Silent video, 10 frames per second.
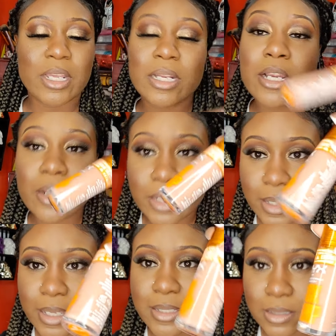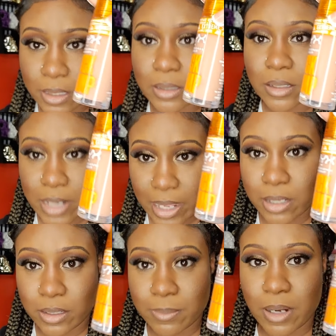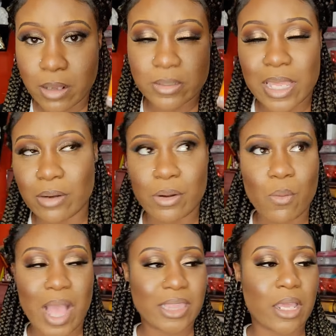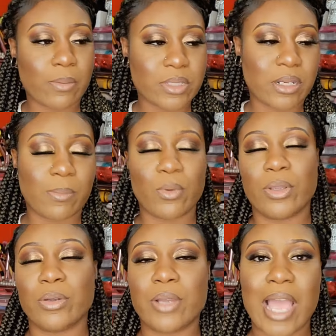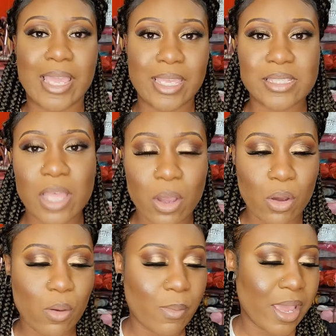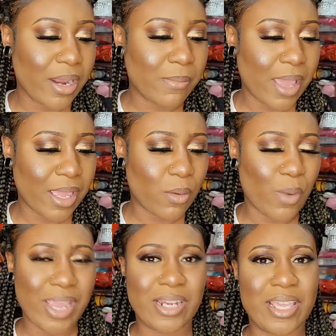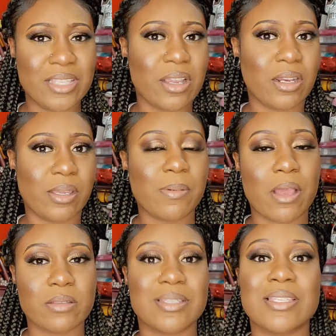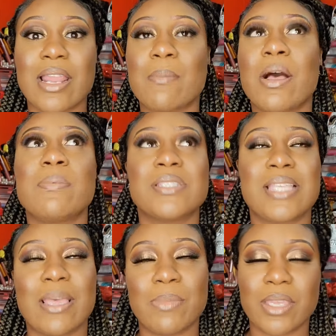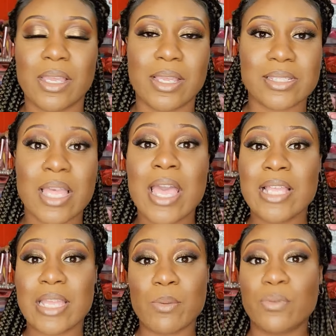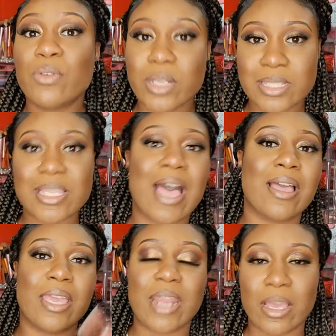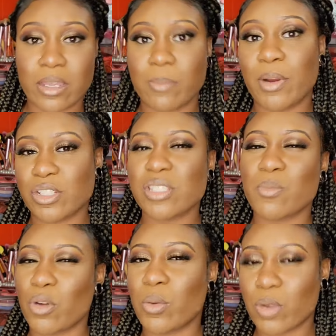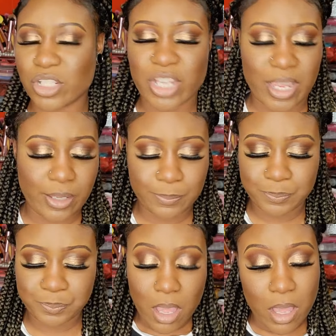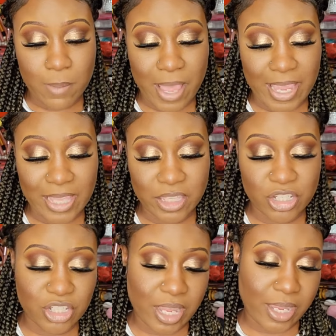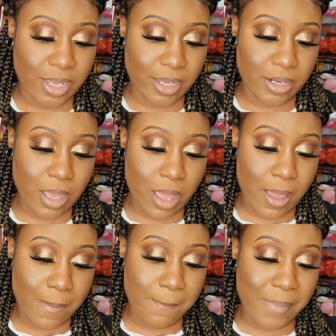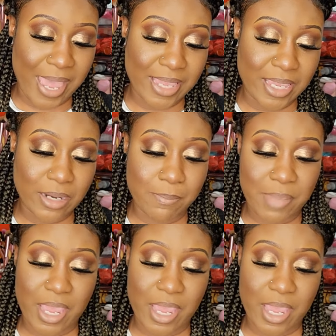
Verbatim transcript: clearly it, it looked like a lip gloss. I don't know why I thought it was a lip oil. I get home and I'm like, wait, these are lip glosses. And I'm upset because they were fully stocked and I could have purchased more than one shade. Um, I got the shade um, Bangin'